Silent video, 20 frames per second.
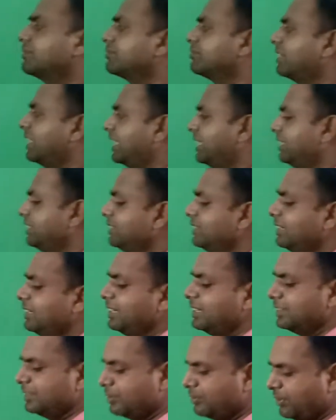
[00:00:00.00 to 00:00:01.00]
find
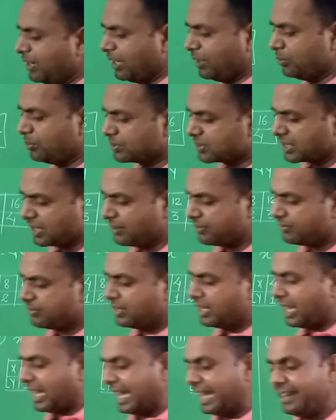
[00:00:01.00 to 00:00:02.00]
the values of
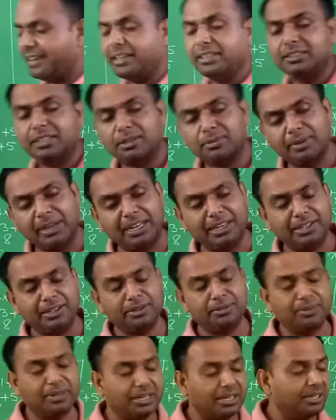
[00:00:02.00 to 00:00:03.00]
another
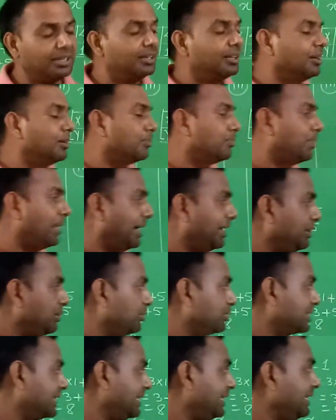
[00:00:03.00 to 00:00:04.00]
variable by
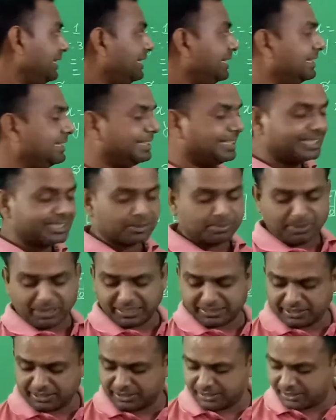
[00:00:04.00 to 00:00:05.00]
using this
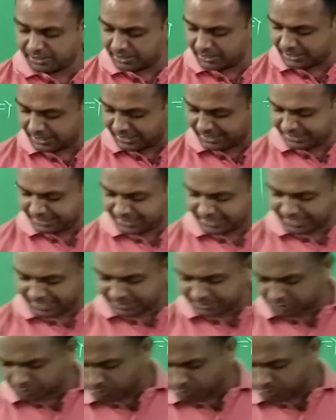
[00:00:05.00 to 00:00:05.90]
method. In the next